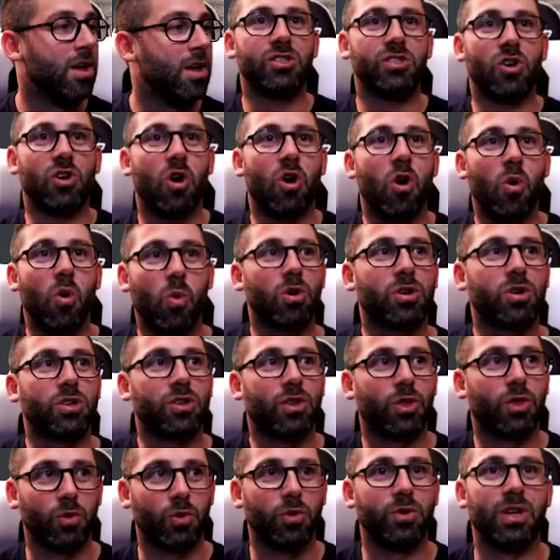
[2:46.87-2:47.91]
This all
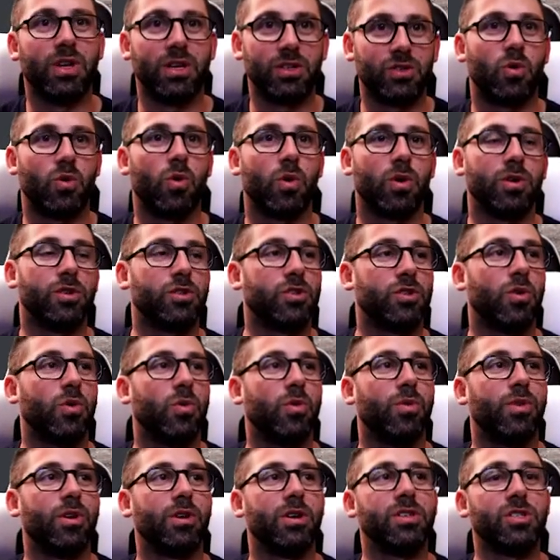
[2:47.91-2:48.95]
works through Discord.
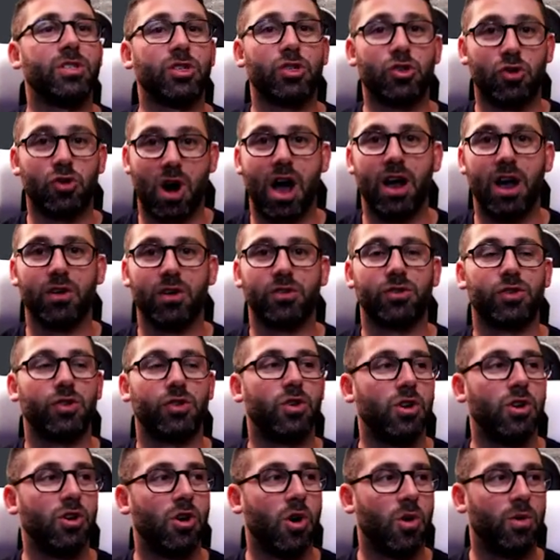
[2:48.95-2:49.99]
So there is a trial, so
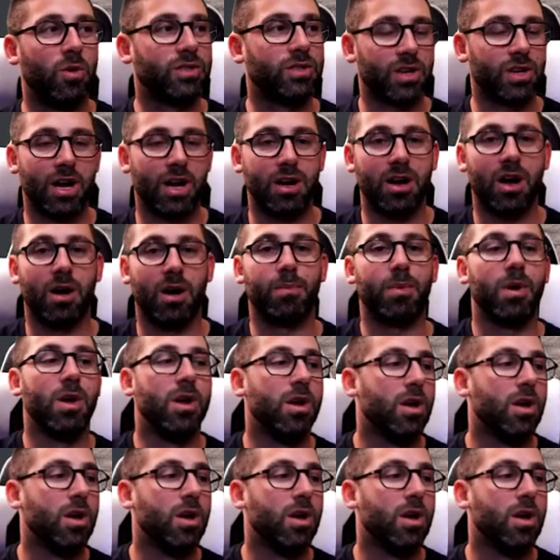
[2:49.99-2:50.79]
you can go and sign up.